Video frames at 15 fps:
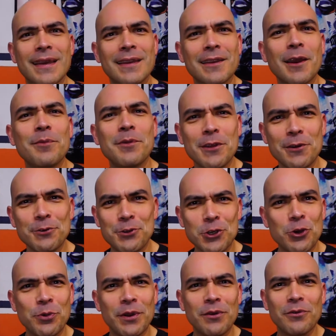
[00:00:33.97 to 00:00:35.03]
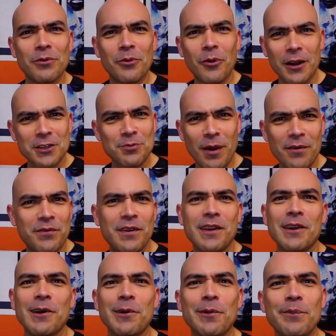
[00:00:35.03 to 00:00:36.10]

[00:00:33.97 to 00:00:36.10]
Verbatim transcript: and come to YouTube and watch my video